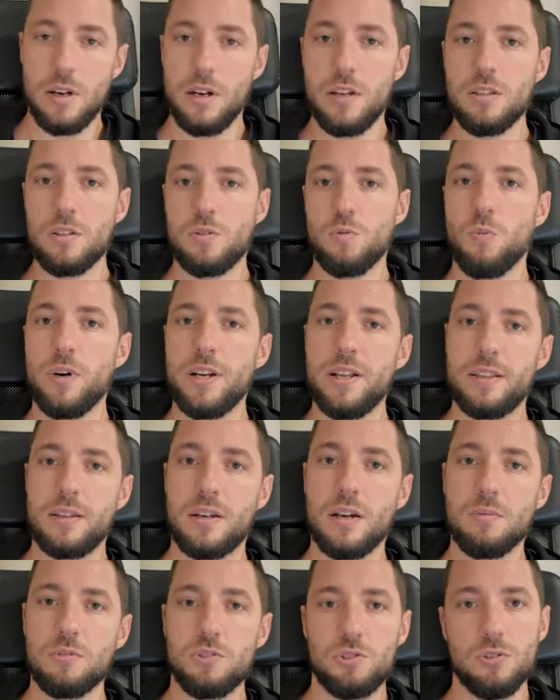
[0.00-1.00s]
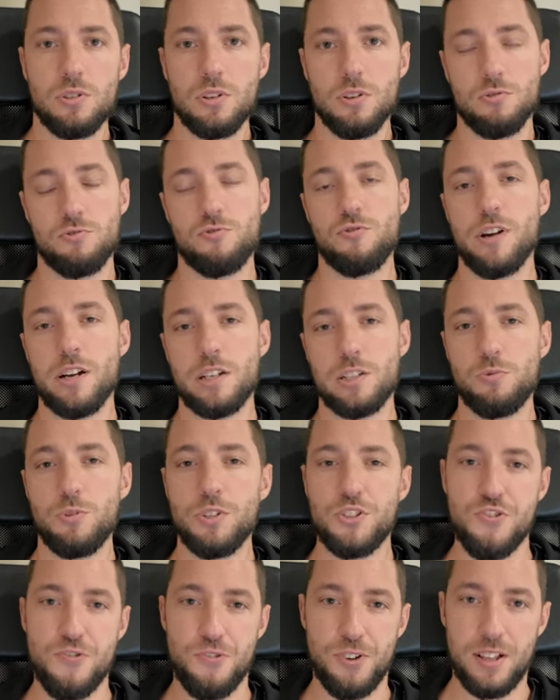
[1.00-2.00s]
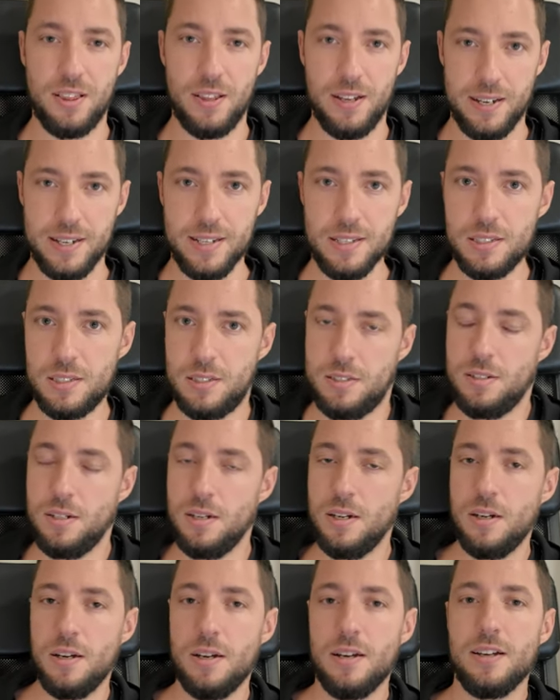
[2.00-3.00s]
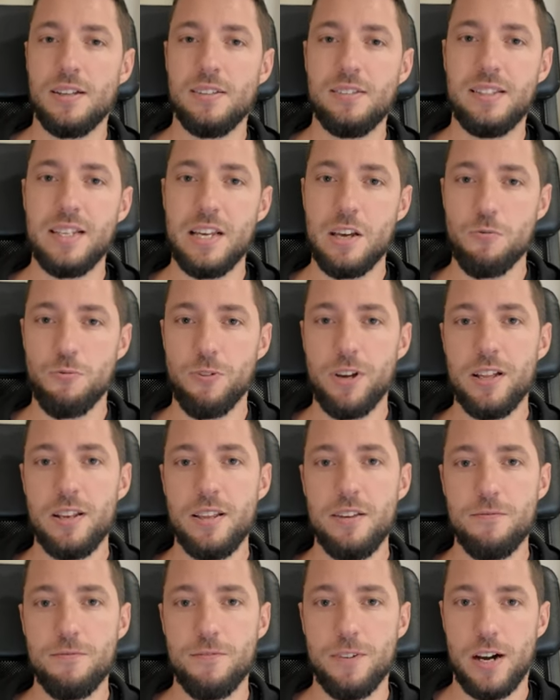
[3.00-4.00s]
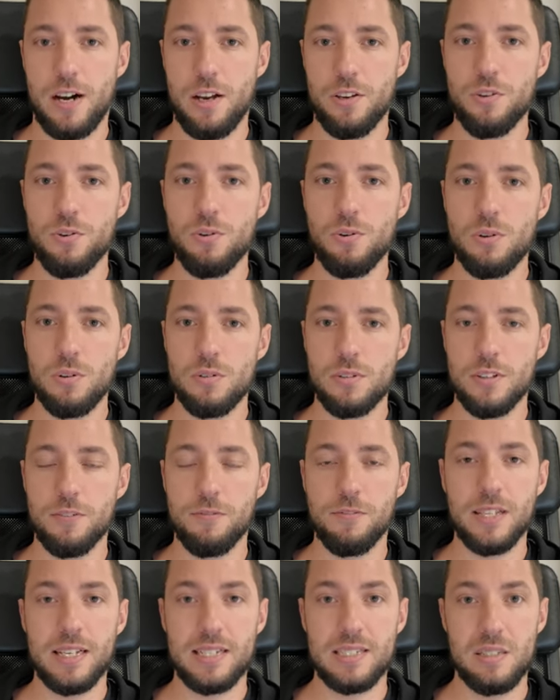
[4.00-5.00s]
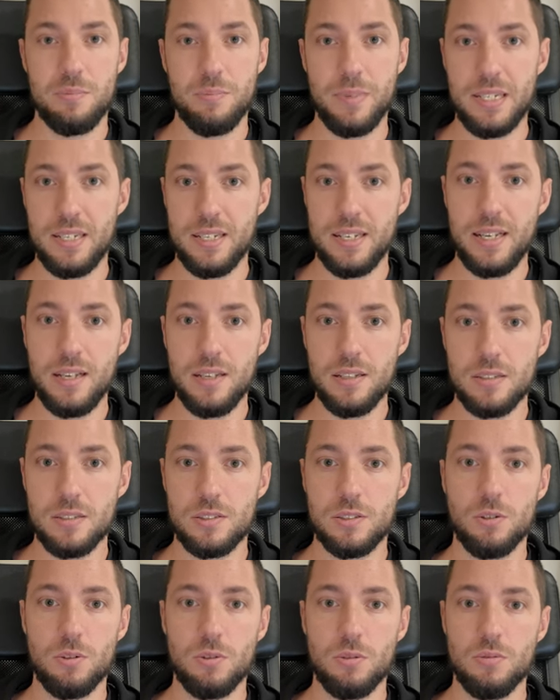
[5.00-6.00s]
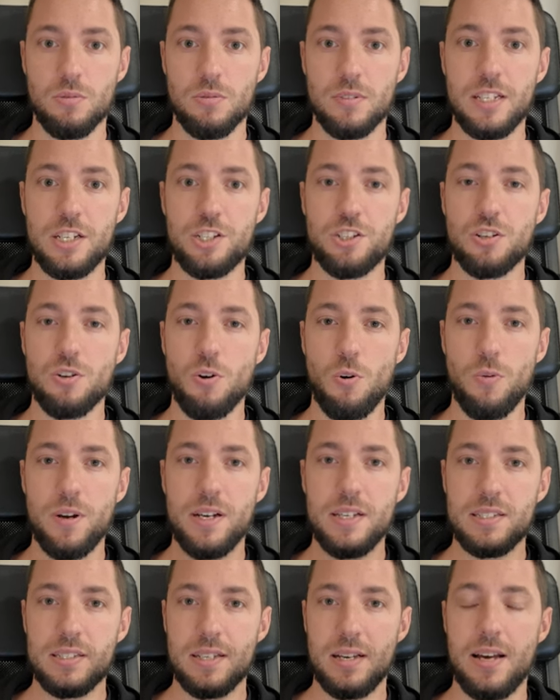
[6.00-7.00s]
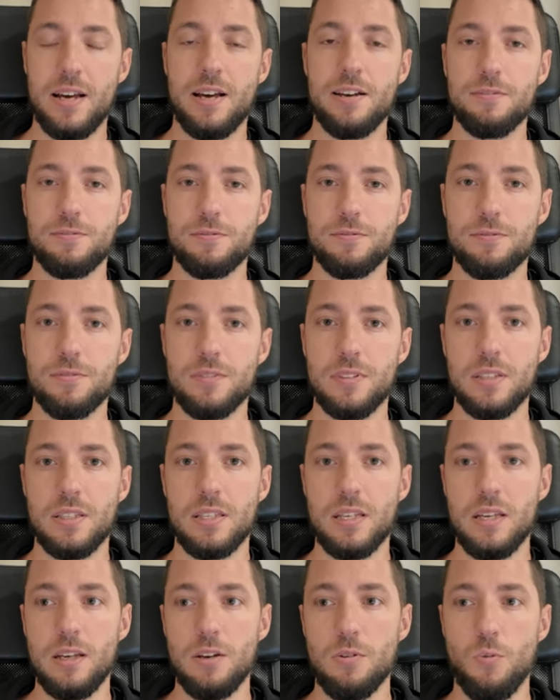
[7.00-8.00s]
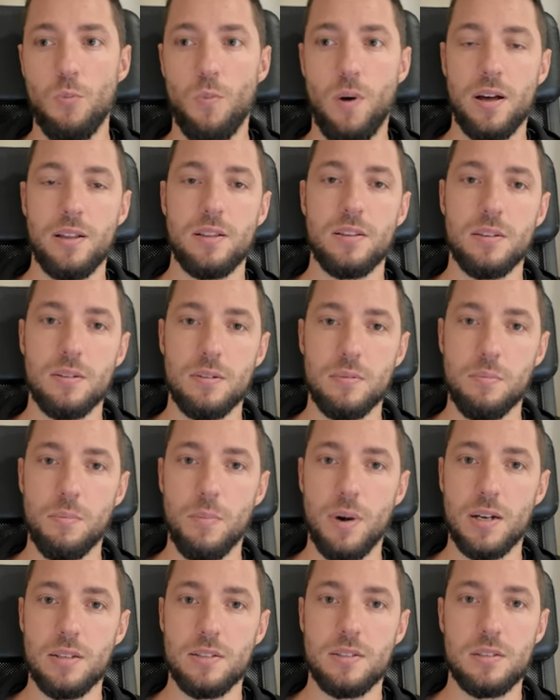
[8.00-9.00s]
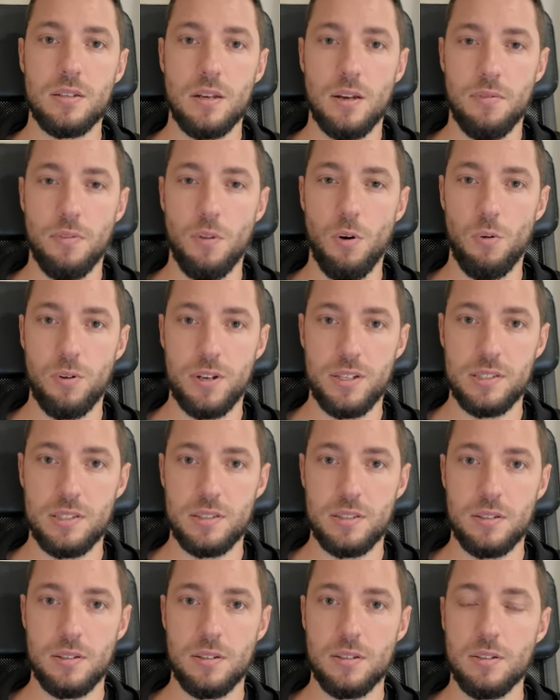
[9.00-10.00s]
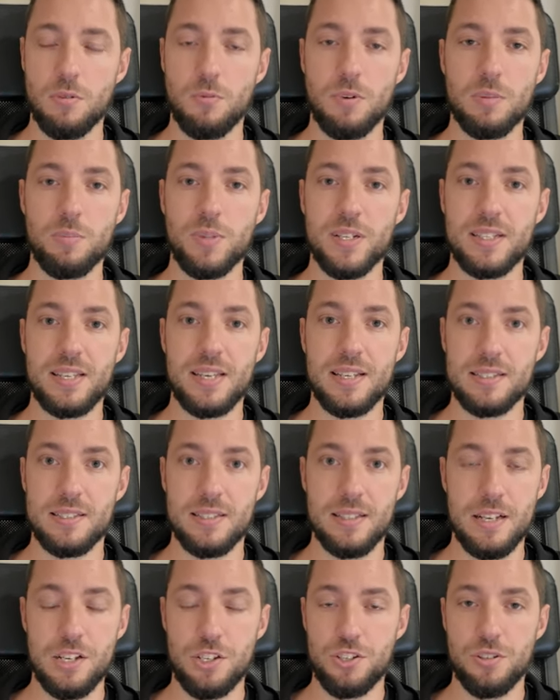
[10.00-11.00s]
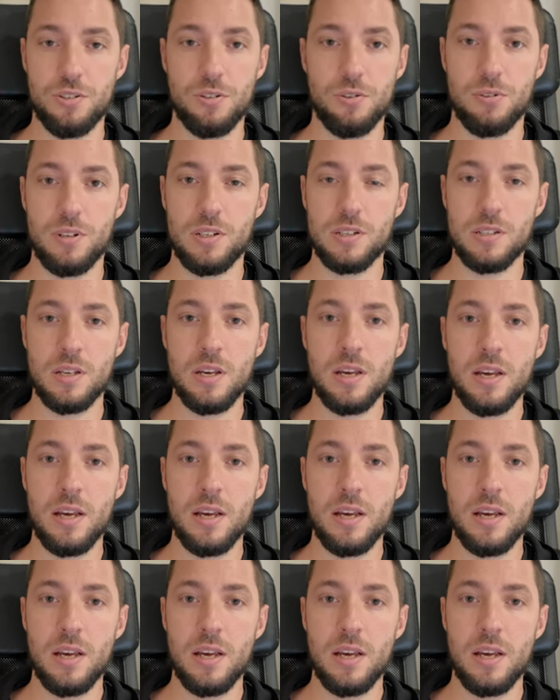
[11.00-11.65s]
And when it comes to contracts with your clients, they really value the flexibility, so they should always have the 1 month notice, the 1 month cancellation notice.